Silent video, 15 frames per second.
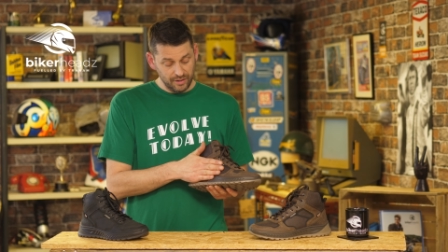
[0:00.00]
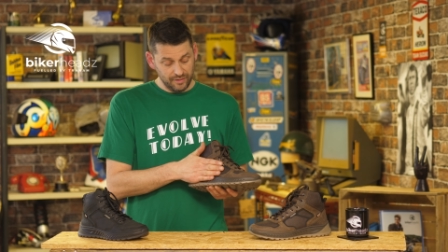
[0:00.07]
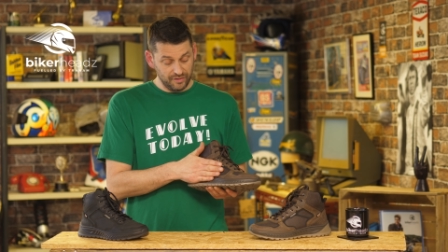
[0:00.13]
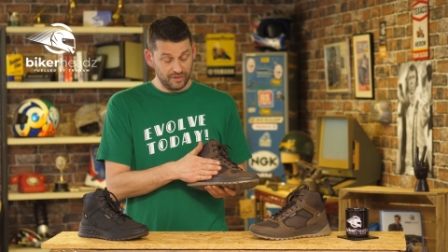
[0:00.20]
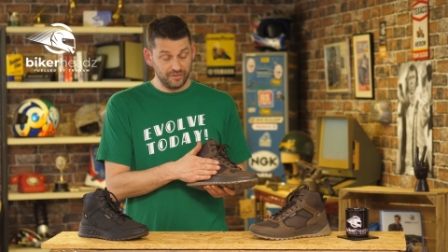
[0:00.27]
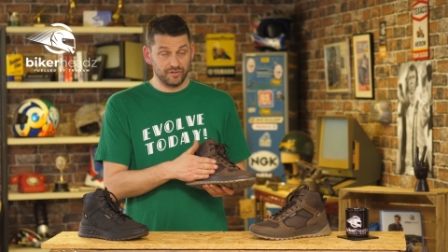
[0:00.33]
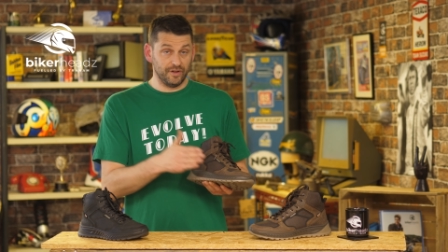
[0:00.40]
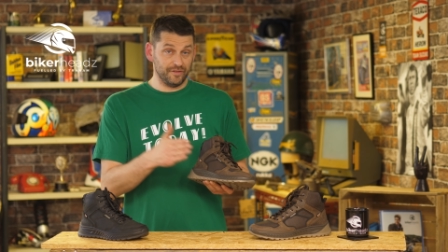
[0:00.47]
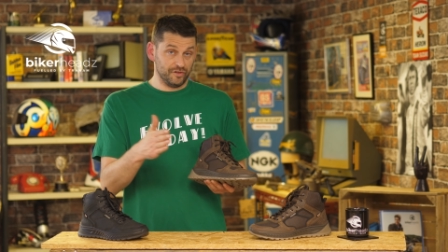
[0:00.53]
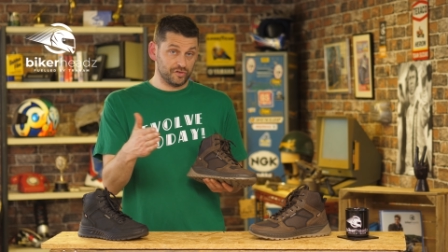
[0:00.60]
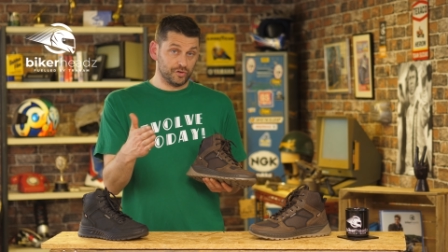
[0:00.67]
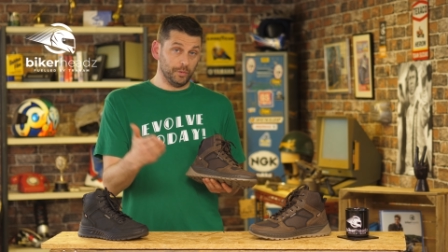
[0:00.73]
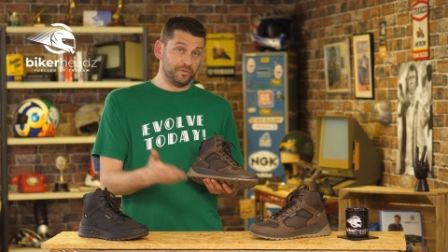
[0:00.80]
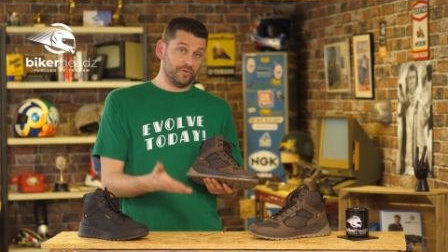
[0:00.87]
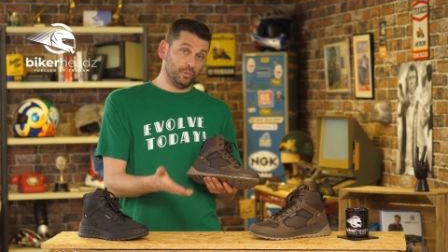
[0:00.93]
this inside that
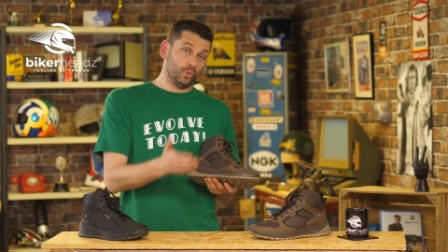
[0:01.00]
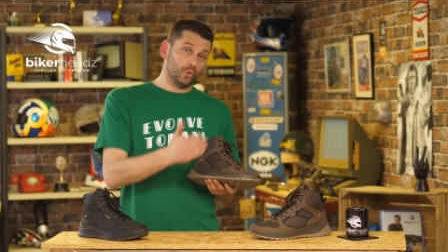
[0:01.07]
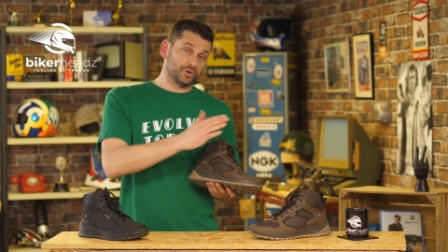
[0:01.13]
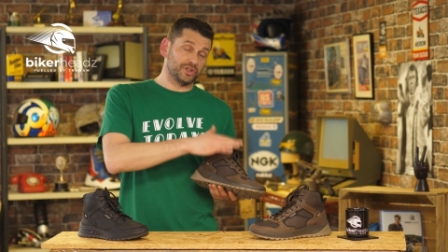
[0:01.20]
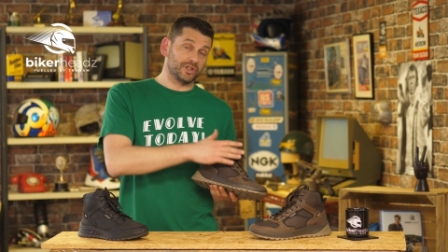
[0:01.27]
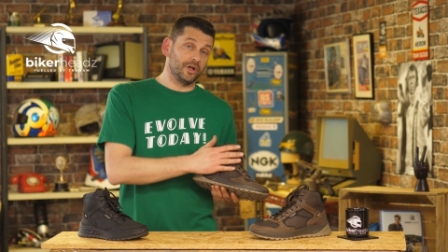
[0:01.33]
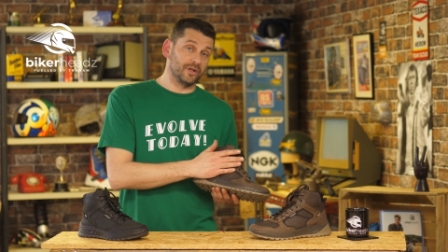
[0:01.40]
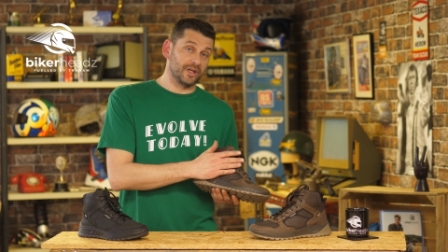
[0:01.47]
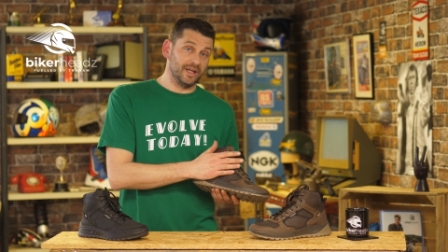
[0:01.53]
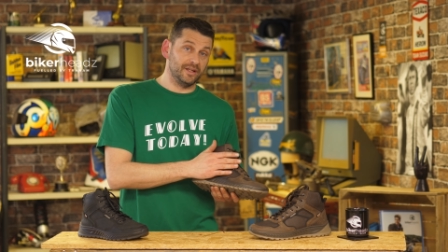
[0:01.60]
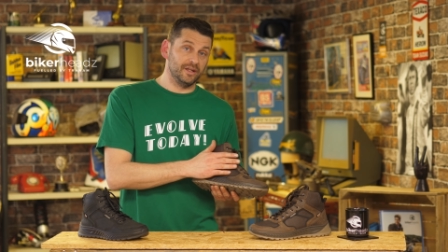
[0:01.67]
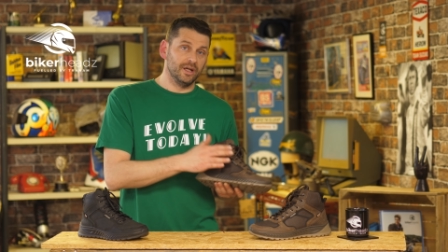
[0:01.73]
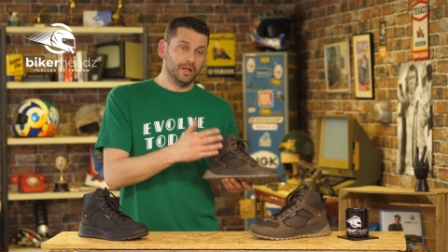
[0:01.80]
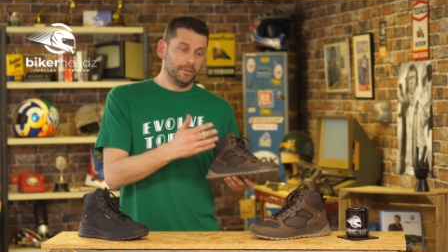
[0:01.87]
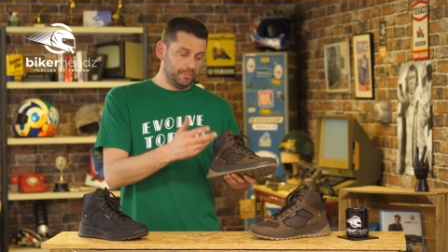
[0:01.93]
stops the water going
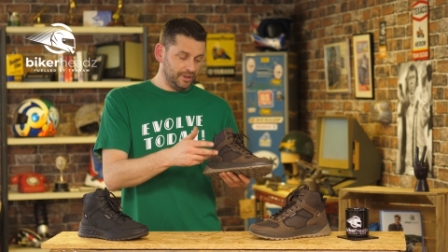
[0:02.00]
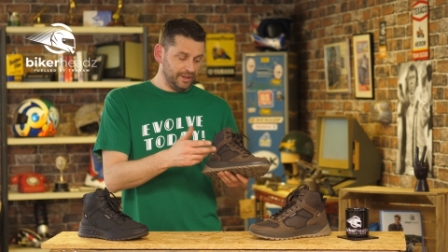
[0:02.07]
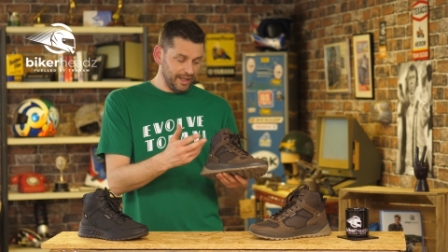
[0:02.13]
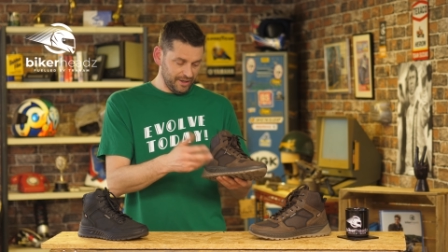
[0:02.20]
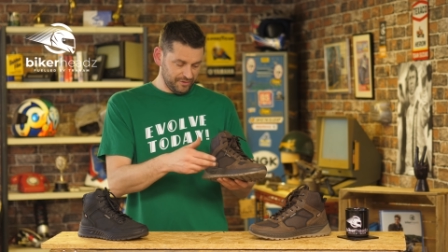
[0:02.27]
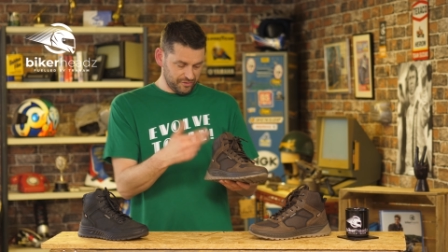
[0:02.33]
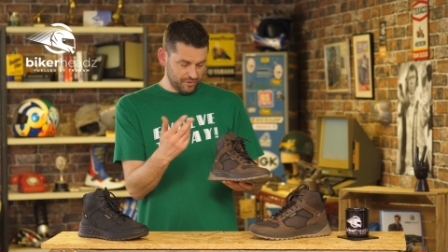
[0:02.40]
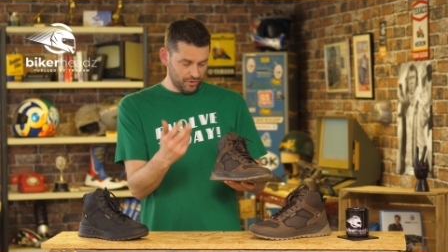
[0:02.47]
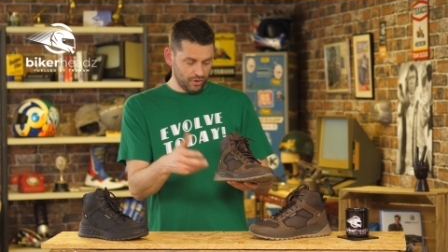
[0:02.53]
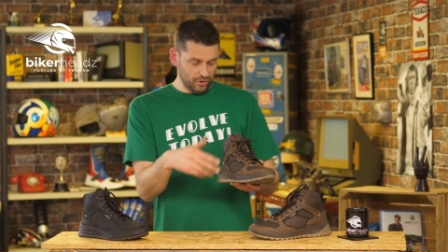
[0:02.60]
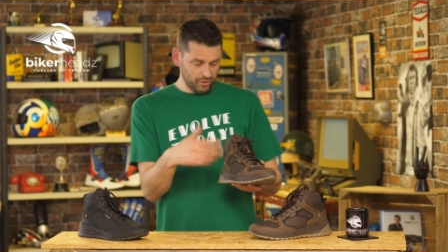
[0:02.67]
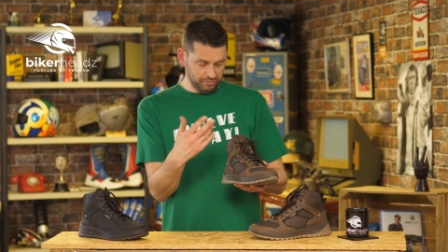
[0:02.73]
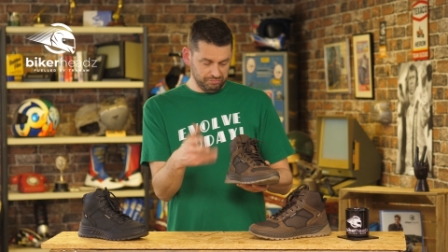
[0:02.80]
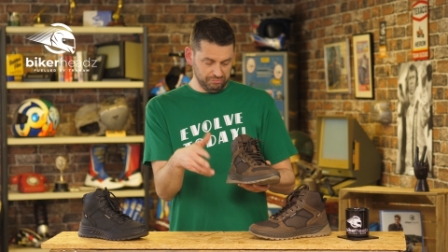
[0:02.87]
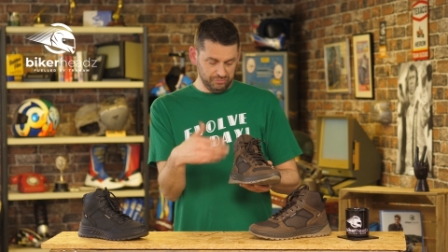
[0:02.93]
in but lets the
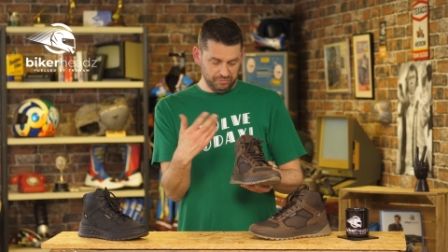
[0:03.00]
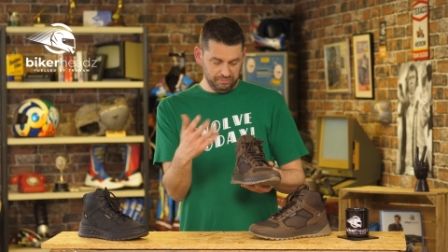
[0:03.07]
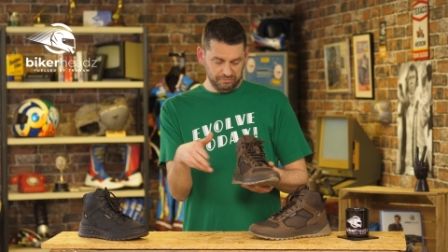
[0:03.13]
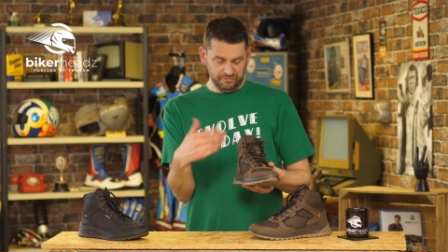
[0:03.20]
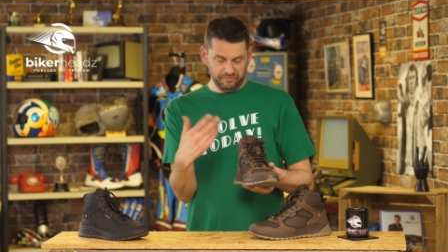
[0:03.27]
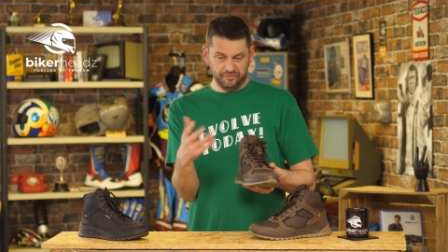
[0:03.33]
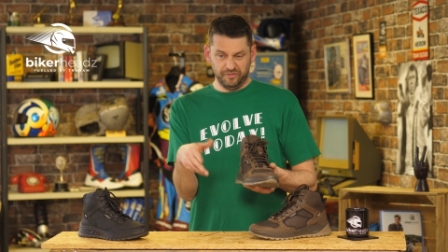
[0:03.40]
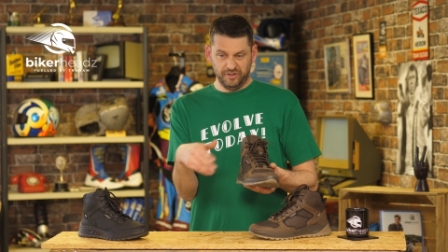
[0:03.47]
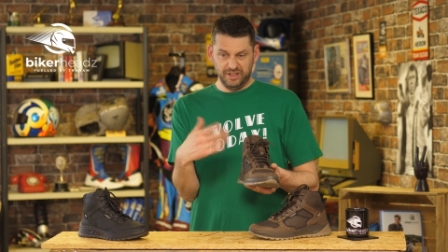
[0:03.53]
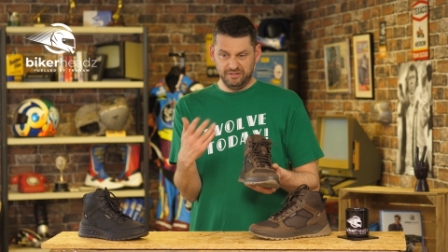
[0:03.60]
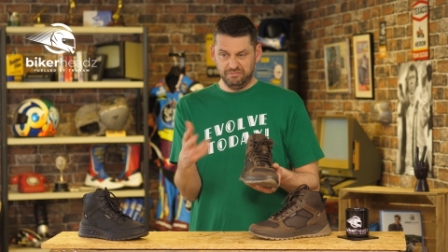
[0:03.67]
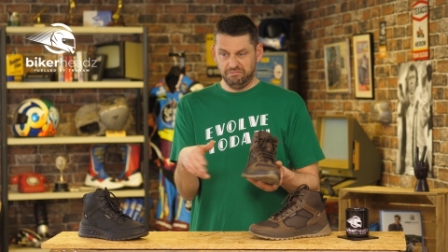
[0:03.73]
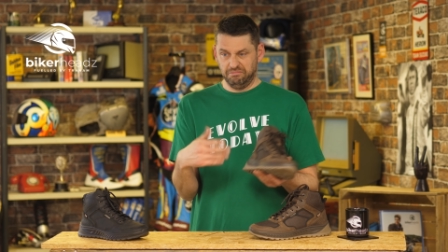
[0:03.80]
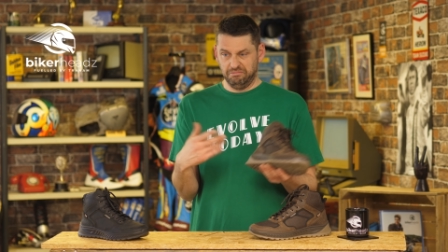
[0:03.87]
hot feet,